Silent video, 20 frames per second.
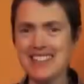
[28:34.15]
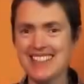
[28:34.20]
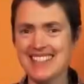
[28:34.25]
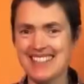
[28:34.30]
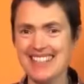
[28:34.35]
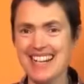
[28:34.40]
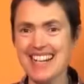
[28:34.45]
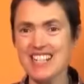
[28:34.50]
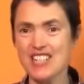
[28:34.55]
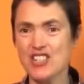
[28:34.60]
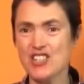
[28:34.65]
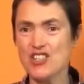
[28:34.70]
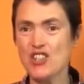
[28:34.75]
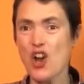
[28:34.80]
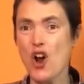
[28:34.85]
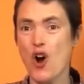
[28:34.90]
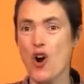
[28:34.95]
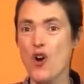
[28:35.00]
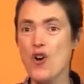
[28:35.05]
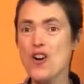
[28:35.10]
to sing a
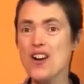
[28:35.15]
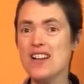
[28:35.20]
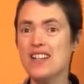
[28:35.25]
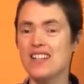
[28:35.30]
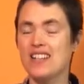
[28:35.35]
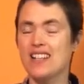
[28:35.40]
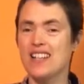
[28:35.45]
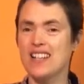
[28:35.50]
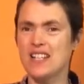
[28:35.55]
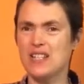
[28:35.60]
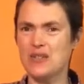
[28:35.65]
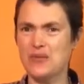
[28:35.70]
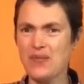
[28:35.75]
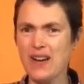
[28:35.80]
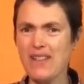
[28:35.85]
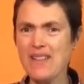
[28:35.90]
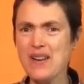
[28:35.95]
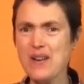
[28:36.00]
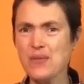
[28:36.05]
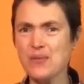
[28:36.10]
song that's
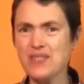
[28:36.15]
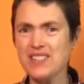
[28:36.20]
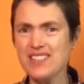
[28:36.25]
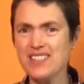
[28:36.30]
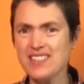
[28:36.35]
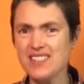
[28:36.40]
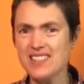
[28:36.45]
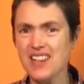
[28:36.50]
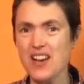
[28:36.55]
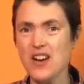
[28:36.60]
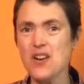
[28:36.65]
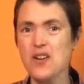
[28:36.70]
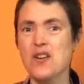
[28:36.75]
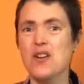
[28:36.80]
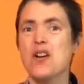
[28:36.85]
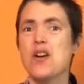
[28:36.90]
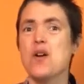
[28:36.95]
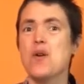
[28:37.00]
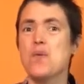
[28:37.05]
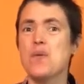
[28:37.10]
very often
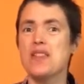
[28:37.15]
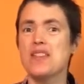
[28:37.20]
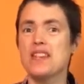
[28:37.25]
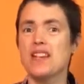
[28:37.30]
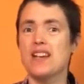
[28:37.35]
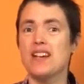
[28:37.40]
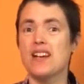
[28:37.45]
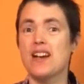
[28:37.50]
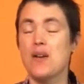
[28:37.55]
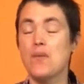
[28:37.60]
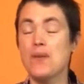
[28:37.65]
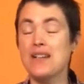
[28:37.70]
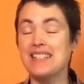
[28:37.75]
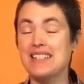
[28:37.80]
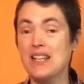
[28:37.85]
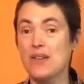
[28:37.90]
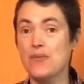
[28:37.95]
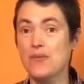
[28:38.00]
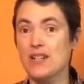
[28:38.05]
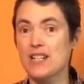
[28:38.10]
sung with a
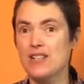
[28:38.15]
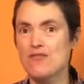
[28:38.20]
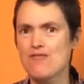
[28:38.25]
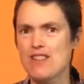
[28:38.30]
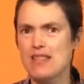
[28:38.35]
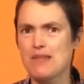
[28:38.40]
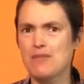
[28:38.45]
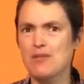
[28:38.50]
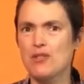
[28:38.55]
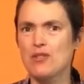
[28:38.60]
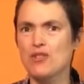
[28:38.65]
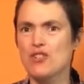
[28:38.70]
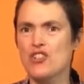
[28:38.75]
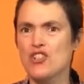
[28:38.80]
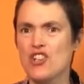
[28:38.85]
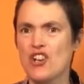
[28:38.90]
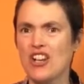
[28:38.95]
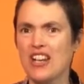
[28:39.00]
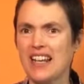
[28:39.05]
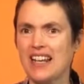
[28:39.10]
West African rhythm called
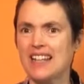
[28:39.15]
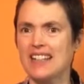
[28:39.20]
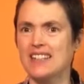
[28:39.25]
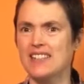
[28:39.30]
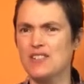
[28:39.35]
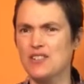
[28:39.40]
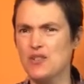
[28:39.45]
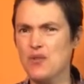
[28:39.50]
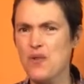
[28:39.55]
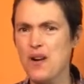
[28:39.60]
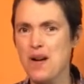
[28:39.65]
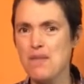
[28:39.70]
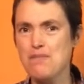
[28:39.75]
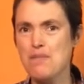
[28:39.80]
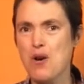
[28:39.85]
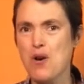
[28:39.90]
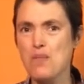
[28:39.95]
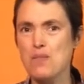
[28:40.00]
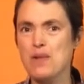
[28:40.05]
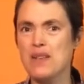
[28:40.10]
jole. So it's quite a
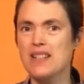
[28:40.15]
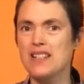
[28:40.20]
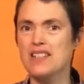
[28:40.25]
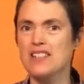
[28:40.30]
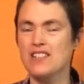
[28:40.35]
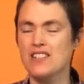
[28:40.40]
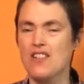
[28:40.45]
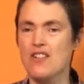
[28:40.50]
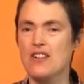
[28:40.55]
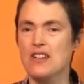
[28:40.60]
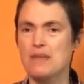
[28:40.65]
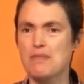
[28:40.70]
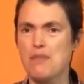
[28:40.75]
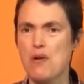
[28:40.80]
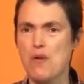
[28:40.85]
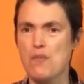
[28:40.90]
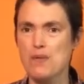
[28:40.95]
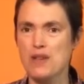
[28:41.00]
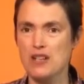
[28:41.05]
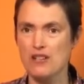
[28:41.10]
popular song and a
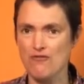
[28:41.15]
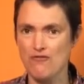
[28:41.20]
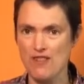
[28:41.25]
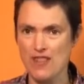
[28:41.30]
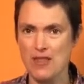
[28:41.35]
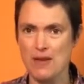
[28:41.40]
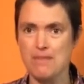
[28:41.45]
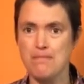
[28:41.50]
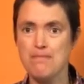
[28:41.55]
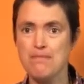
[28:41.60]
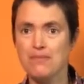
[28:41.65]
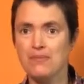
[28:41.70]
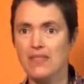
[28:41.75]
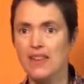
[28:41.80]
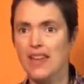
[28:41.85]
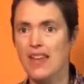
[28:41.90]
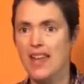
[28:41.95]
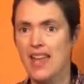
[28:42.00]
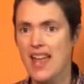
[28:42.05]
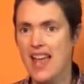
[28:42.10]
popular rhythm.
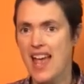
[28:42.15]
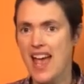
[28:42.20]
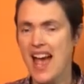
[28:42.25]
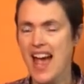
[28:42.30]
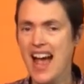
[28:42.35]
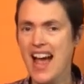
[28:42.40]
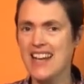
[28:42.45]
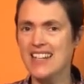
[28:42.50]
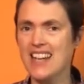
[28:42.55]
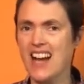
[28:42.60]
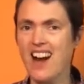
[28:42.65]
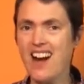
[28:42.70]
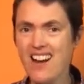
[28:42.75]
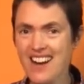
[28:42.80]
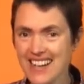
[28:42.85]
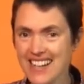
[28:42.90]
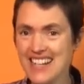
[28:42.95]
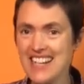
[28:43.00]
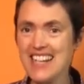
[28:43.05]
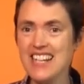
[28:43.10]
And
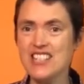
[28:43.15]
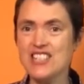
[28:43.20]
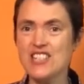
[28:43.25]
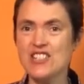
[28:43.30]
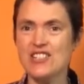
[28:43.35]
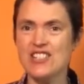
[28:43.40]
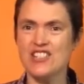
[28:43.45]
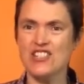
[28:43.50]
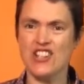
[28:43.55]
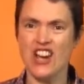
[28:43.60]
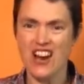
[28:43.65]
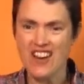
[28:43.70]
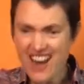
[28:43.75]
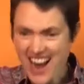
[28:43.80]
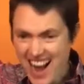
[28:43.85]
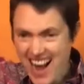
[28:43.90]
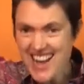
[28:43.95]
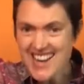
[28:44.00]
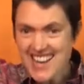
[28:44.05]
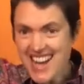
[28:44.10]
I need you to shout,
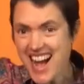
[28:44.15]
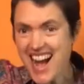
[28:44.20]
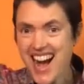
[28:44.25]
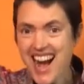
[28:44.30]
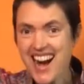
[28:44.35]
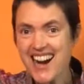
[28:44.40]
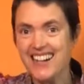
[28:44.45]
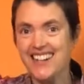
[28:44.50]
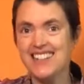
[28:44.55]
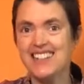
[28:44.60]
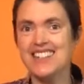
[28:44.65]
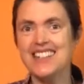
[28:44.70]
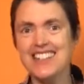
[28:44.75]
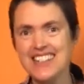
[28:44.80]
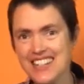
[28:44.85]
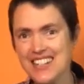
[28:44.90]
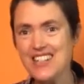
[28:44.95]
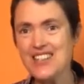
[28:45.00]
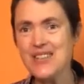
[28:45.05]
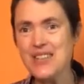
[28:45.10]
"Aya!" Can
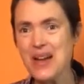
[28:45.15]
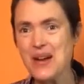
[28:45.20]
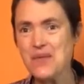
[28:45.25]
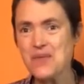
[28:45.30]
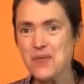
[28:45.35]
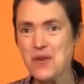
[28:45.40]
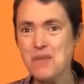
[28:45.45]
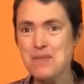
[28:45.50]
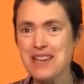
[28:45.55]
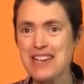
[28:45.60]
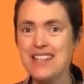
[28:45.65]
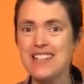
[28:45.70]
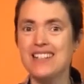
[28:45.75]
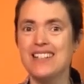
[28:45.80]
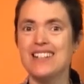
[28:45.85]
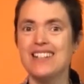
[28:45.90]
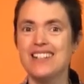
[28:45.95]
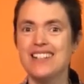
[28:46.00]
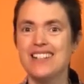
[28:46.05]
you do that for me?